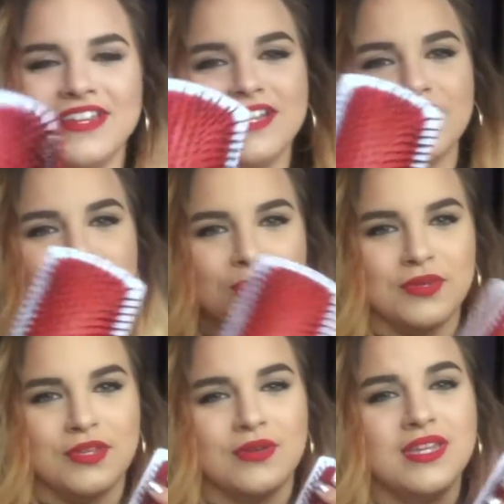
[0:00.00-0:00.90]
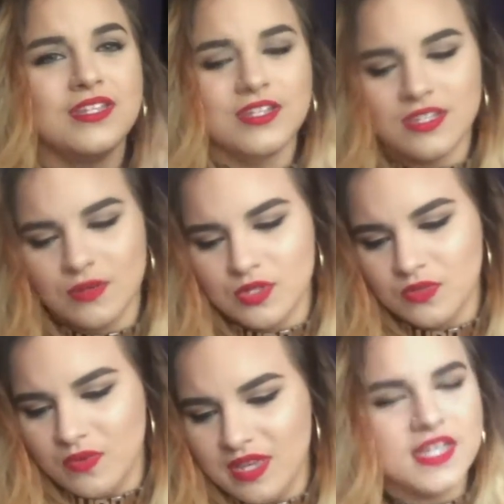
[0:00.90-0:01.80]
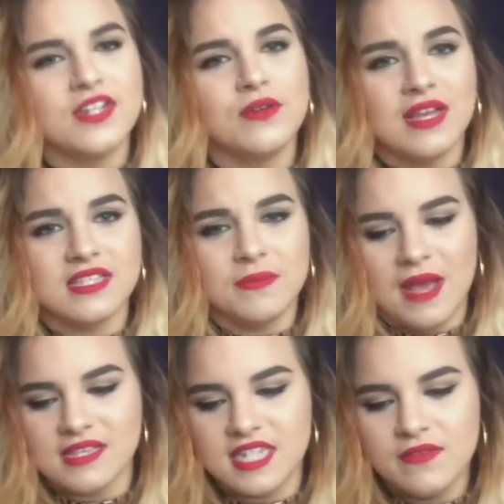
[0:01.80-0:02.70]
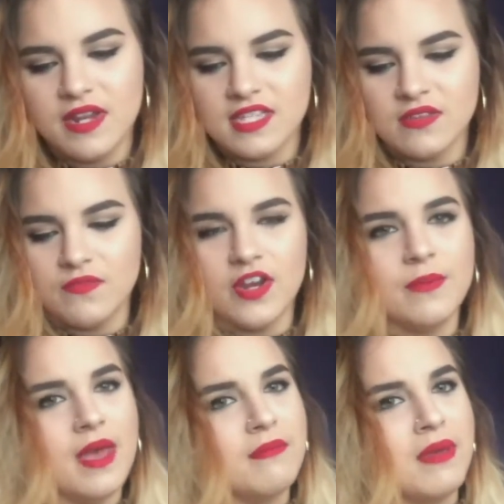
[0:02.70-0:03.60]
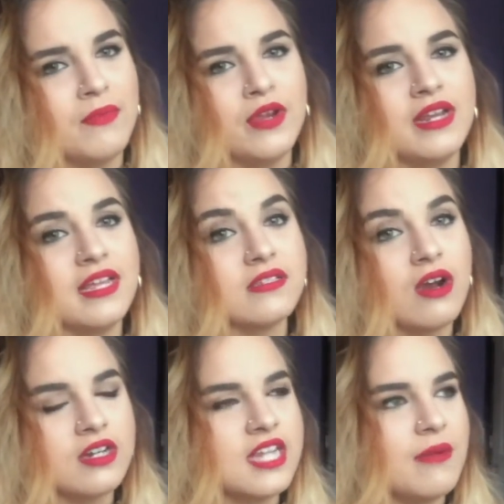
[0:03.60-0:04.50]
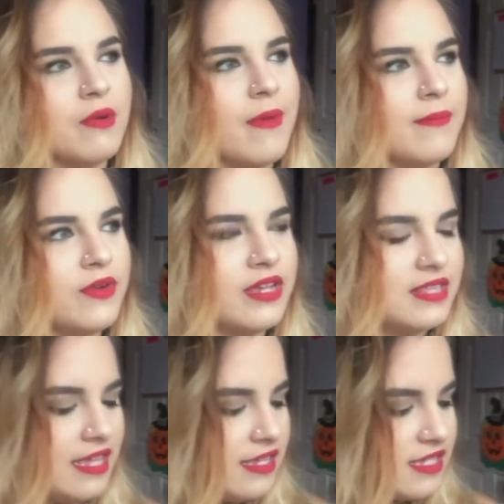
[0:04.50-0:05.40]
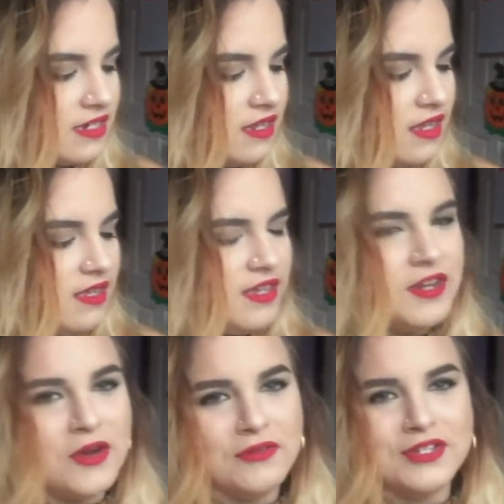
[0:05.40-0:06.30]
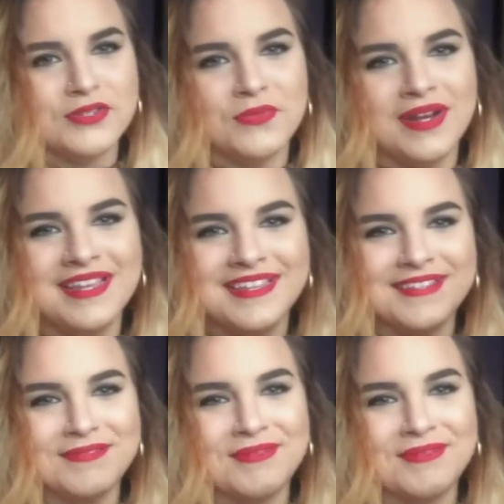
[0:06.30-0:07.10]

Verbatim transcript: It is so cute. He's just so sweet. I said to you guys in the past, David has a very bad memory and he has a hard time remembering things, and you know, just when he